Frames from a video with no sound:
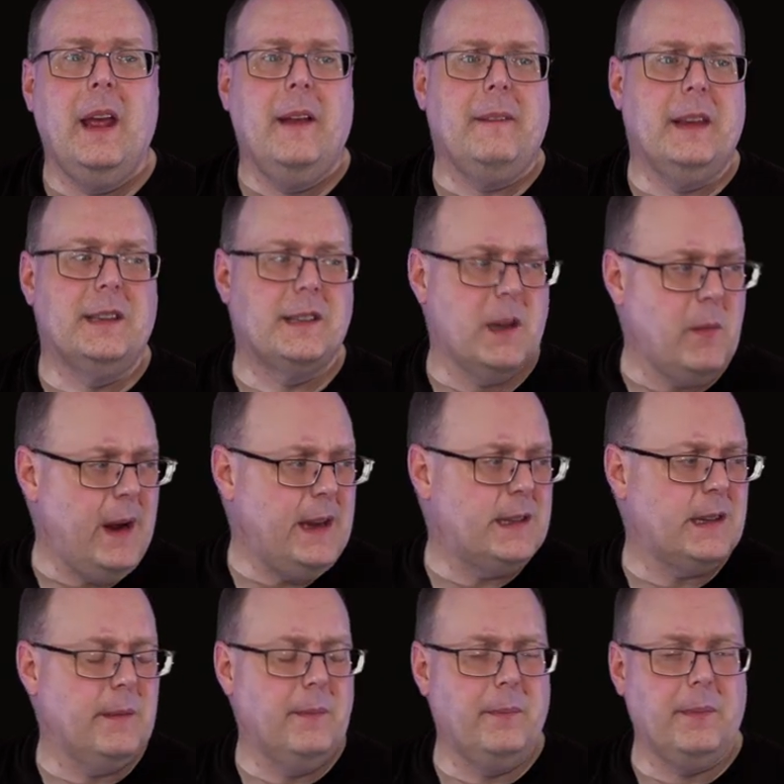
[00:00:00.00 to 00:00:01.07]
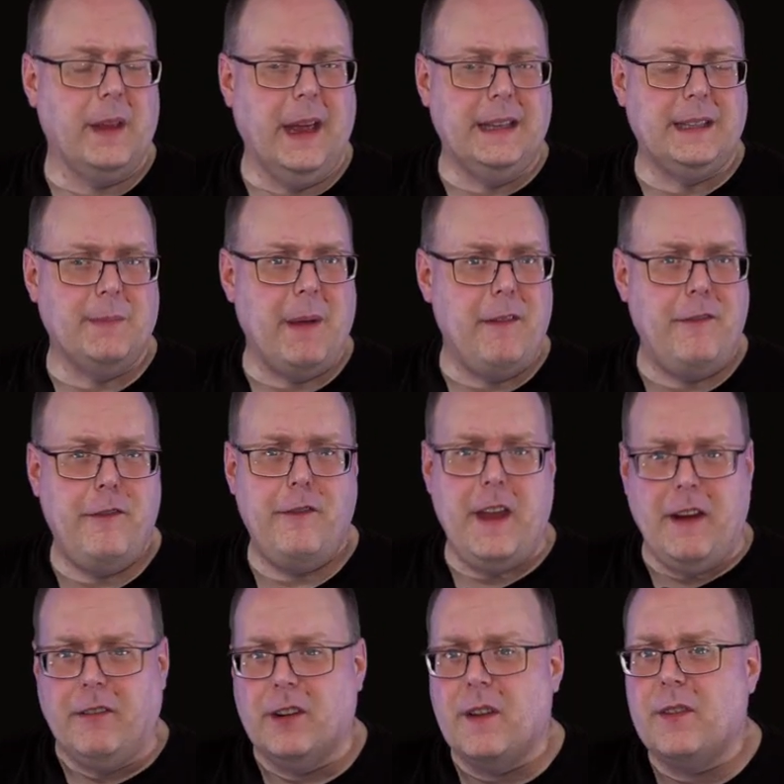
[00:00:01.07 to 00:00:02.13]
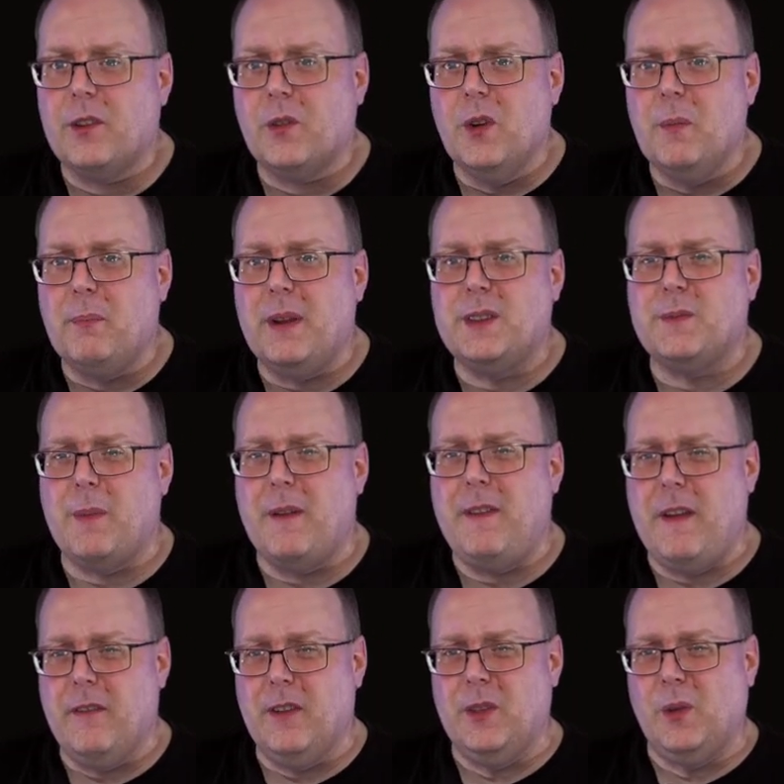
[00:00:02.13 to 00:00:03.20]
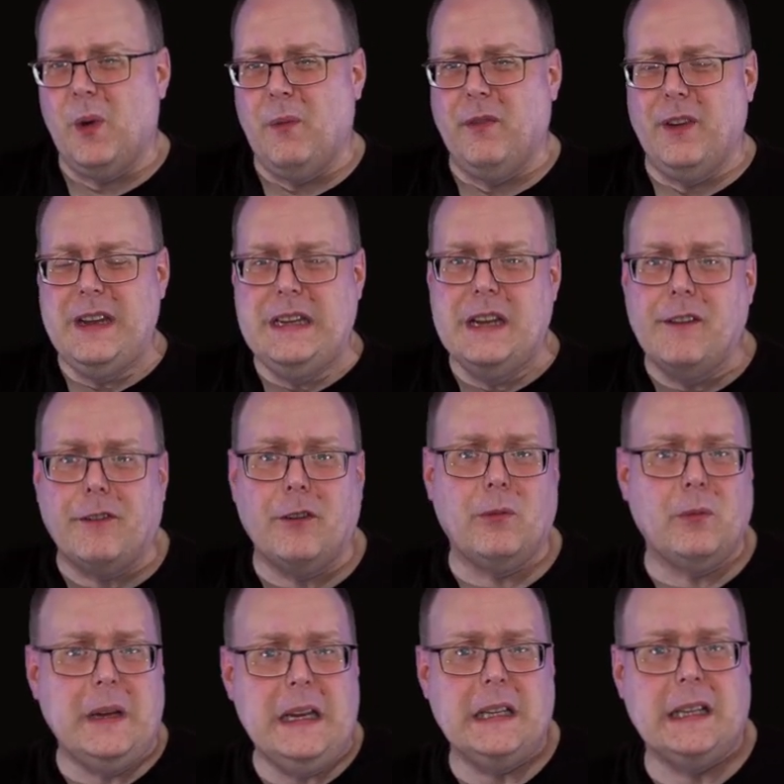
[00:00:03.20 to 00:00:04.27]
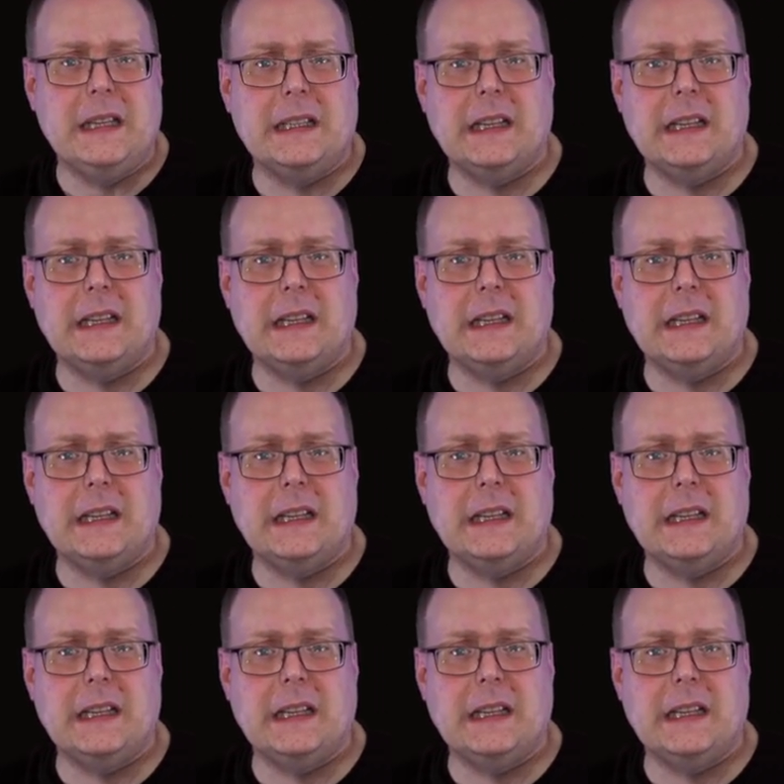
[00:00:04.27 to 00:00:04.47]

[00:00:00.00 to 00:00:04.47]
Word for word: In some ways, it's my favorite of the group, but it's my favorite of the group for different reasons.